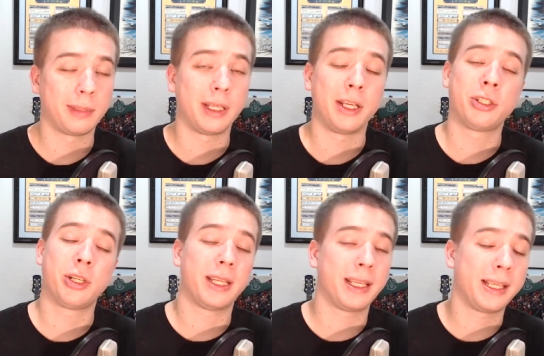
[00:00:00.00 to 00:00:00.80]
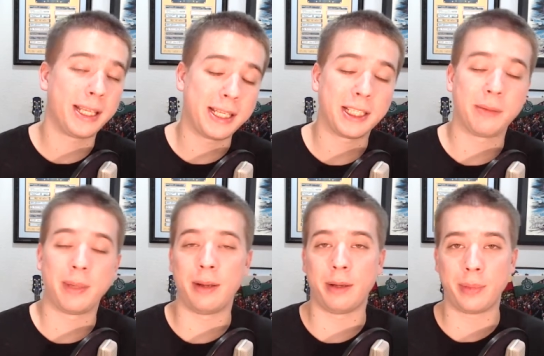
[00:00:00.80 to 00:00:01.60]
it should easily be
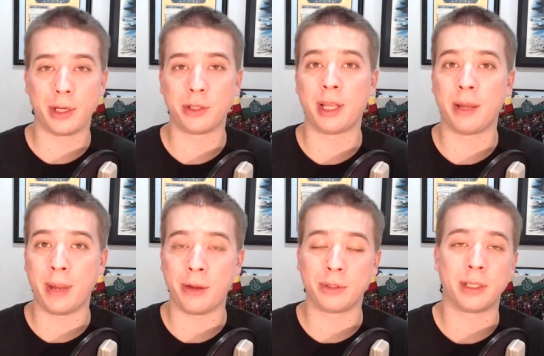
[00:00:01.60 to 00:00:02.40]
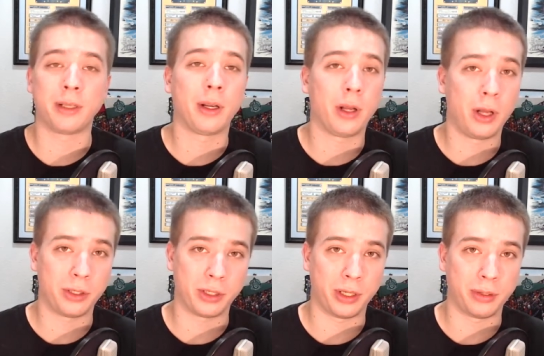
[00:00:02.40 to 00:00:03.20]
able to punch that mountain
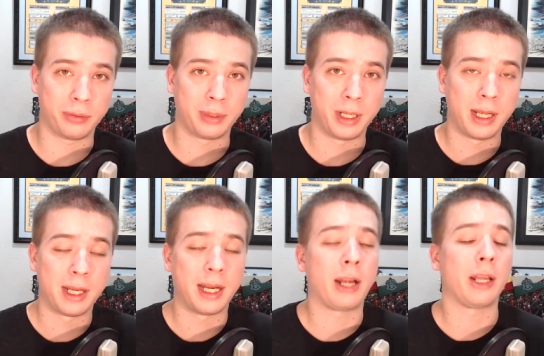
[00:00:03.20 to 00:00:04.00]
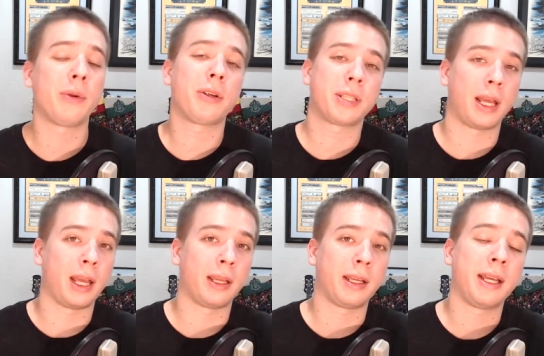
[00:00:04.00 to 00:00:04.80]
also. Now, I get what you're
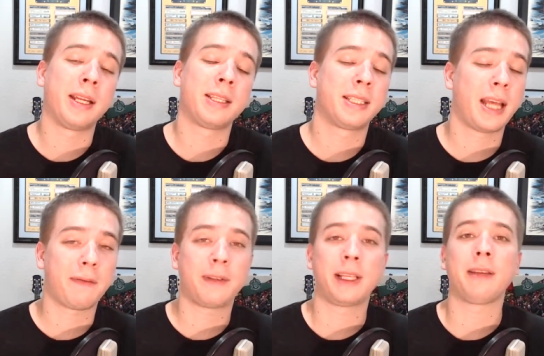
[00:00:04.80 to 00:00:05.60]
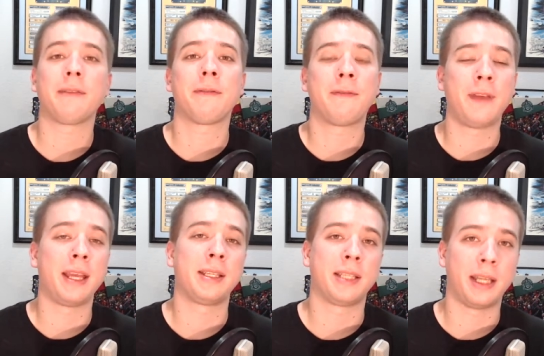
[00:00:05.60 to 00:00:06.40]
saying. It is definitely
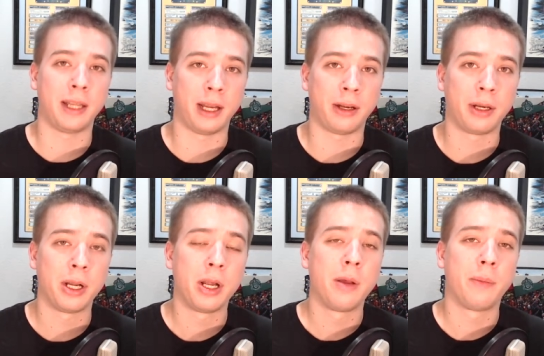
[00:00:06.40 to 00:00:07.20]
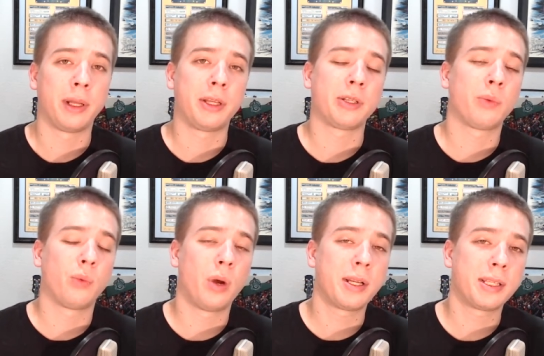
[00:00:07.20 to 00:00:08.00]
phased in there. But there's
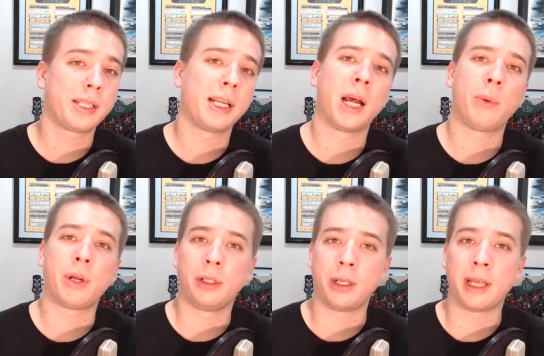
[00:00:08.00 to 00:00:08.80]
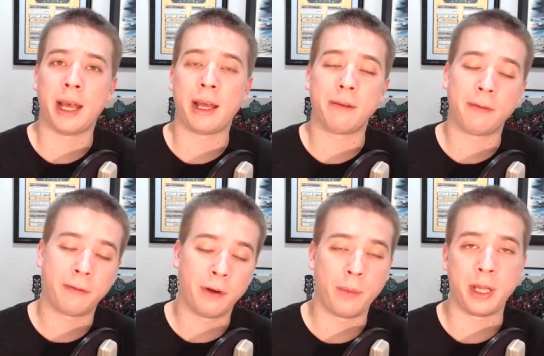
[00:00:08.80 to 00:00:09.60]
one scene I want to look at
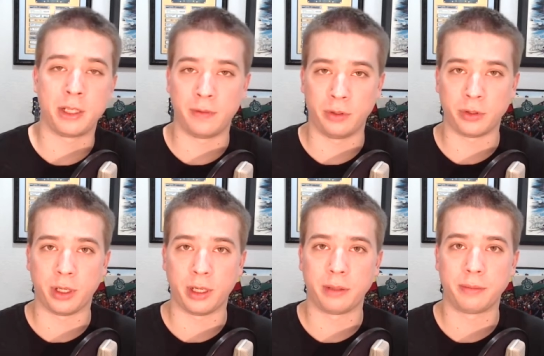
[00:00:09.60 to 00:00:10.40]
from Age of Ultron.